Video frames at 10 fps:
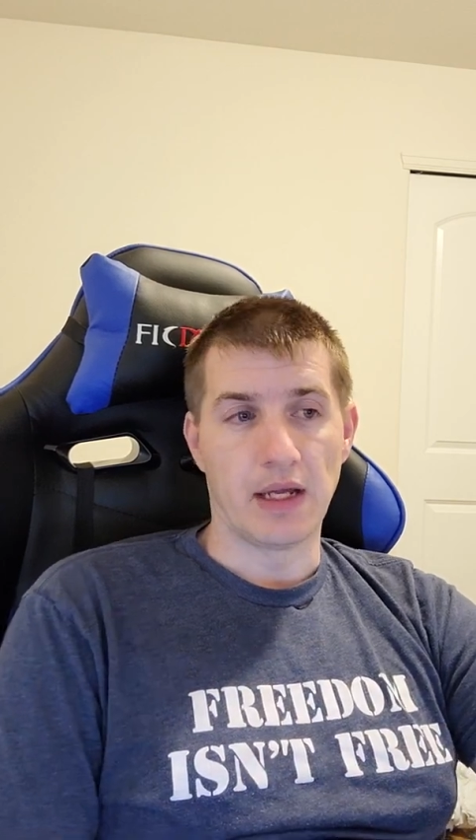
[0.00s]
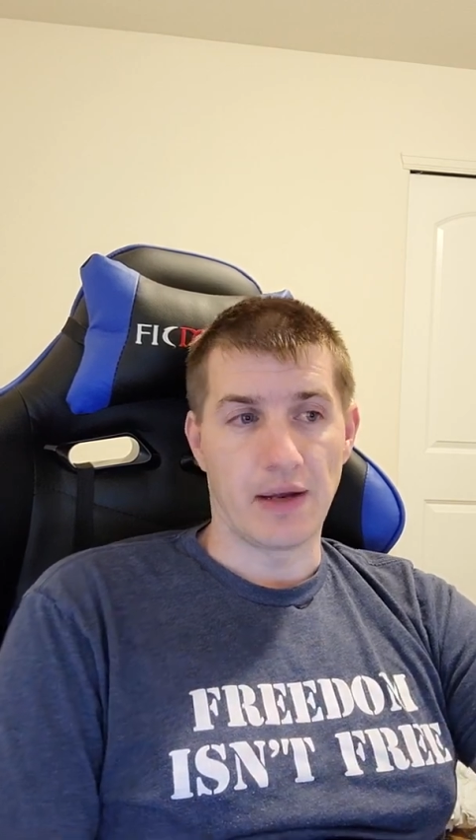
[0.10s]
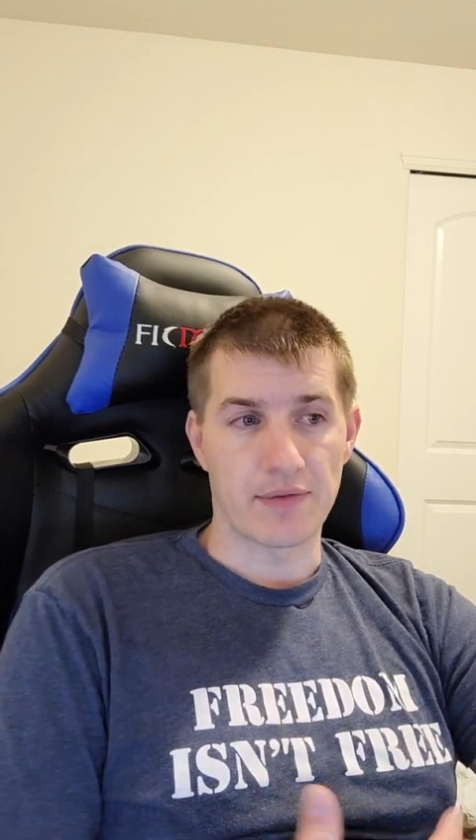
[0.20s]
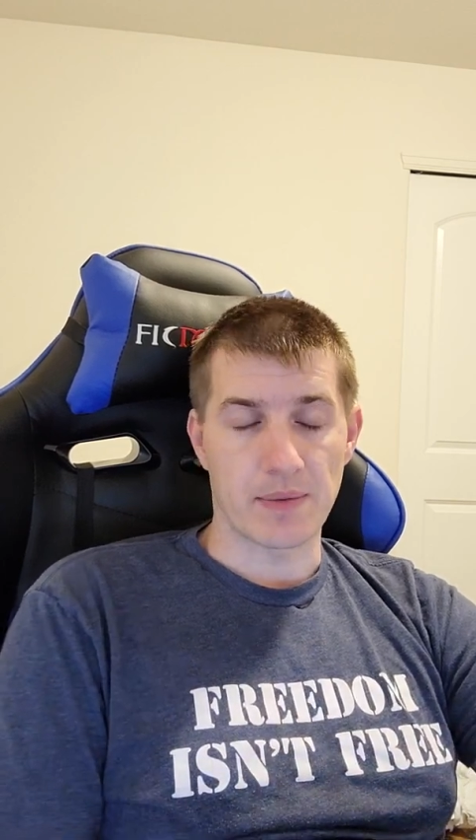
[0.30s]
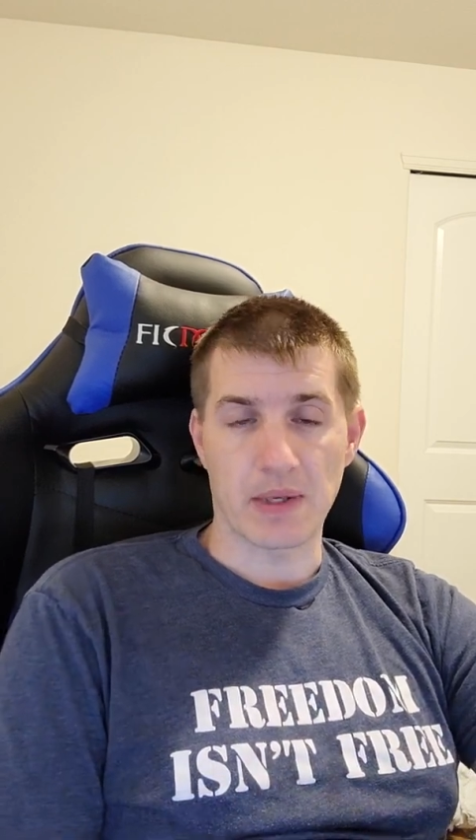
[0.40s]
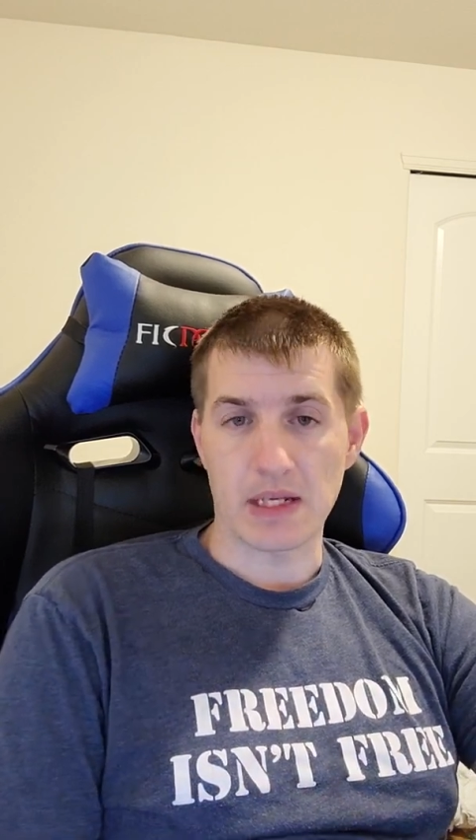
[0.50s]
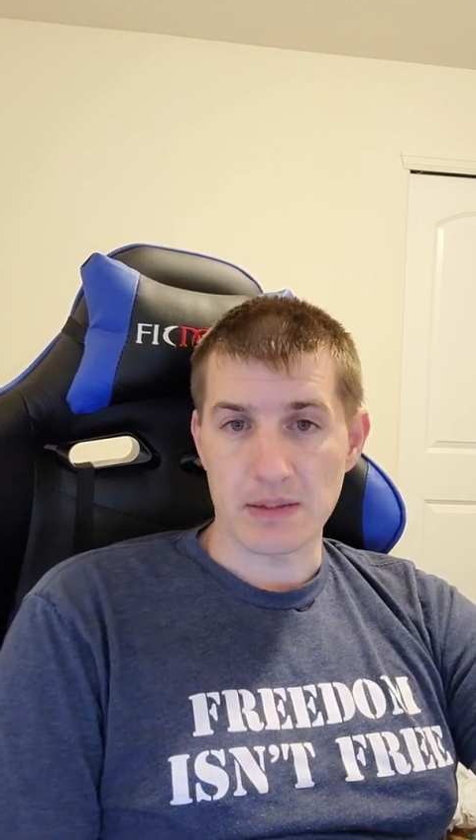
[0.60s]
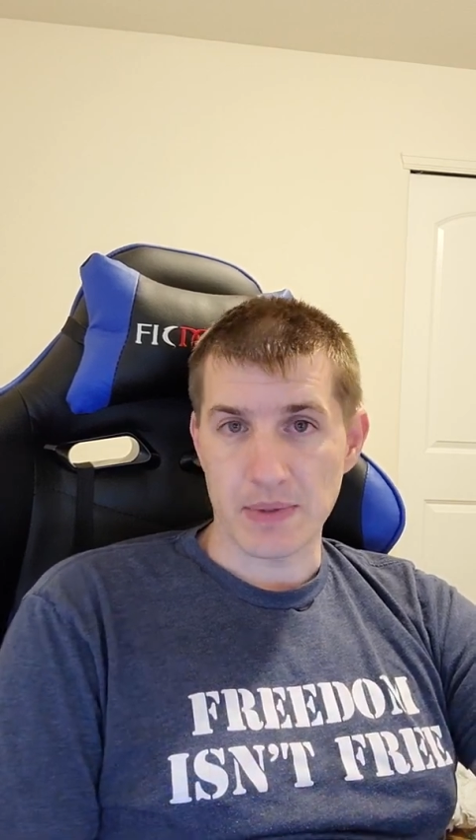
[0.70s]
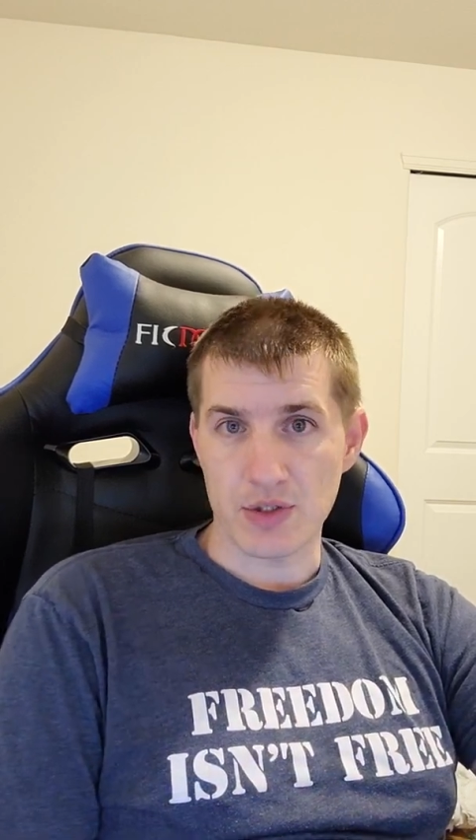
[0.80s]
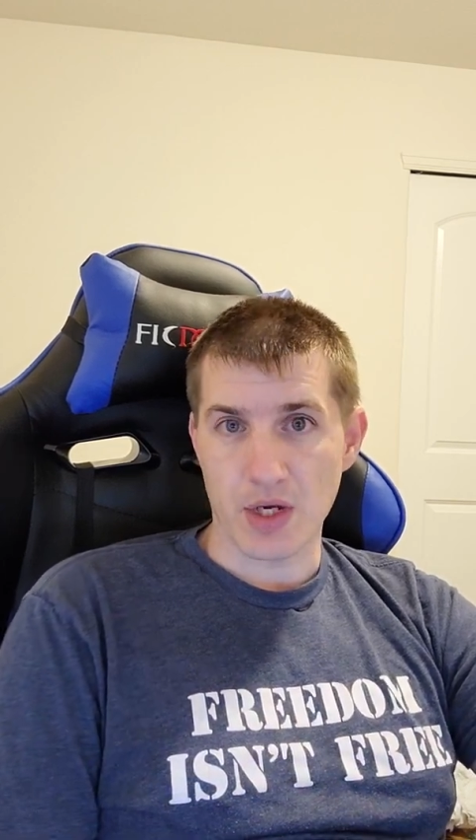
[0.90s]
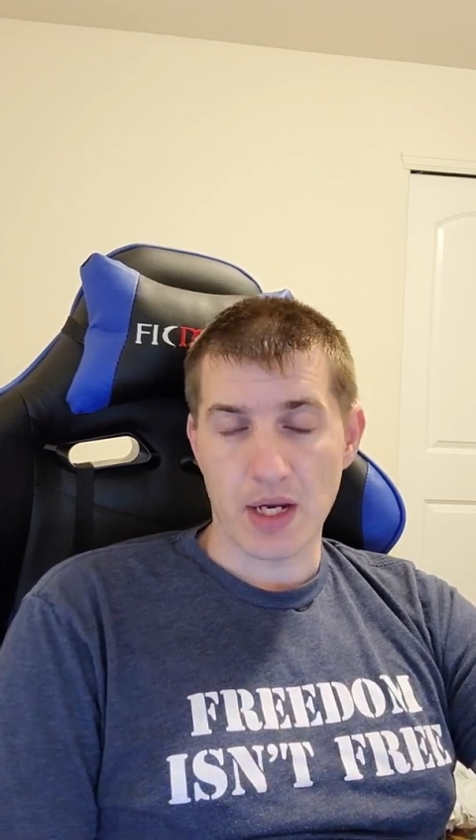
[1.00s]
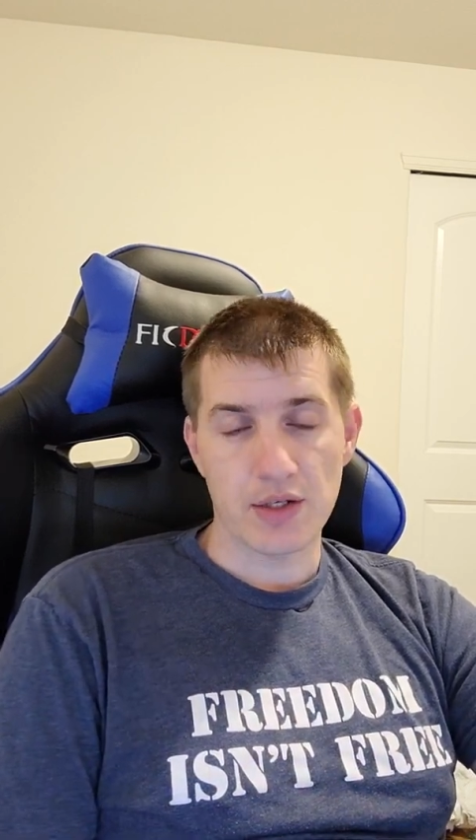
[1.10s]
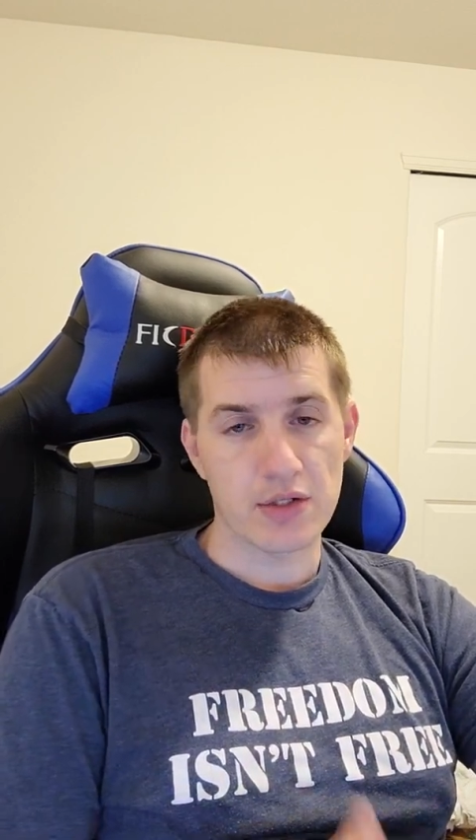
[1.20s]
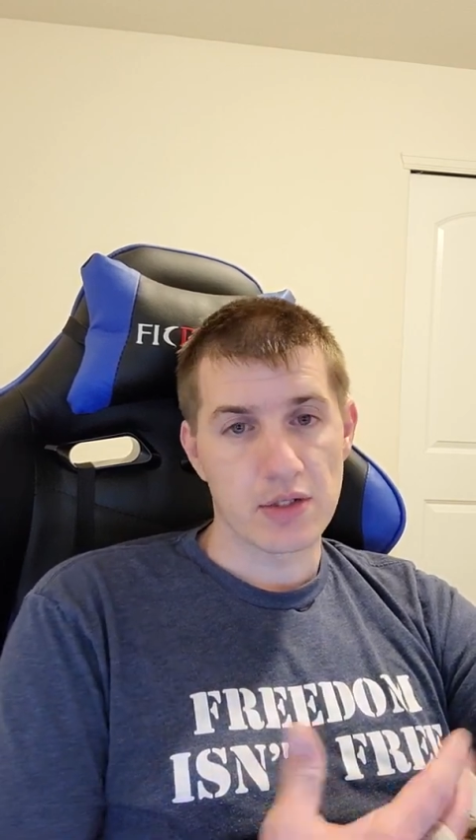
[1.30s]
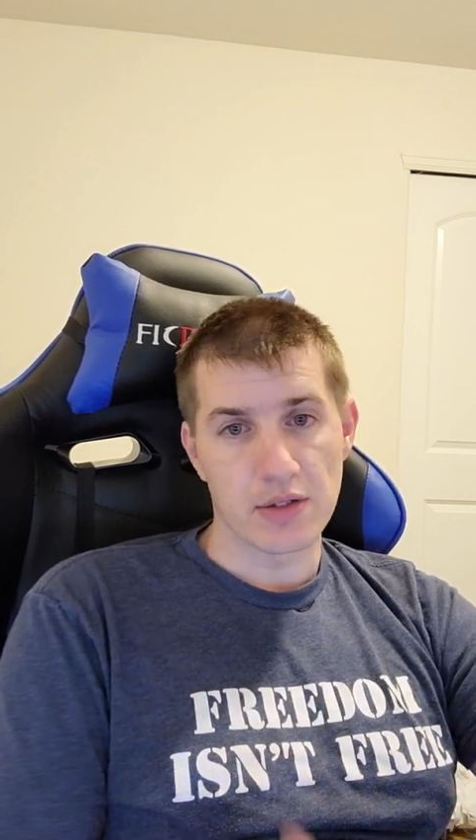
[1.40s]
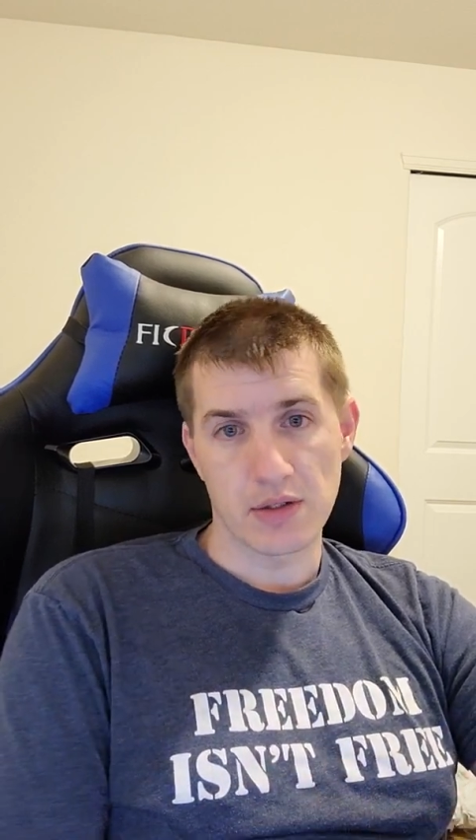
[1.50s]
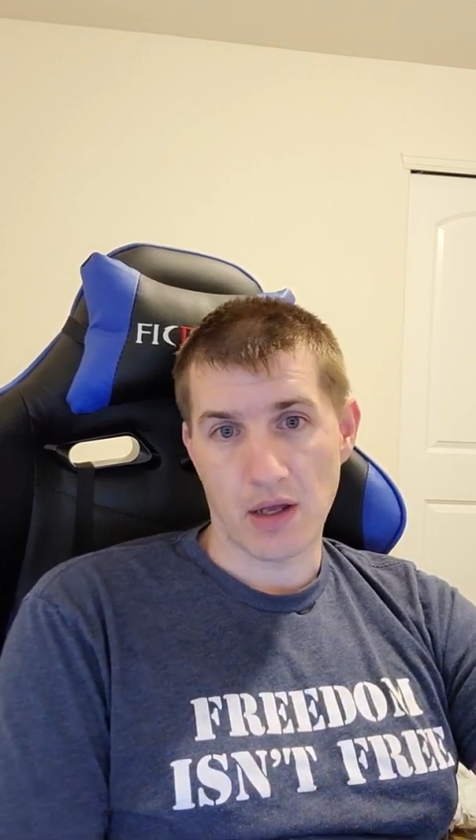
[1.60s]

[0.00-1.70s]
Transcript: if something needs to be changed,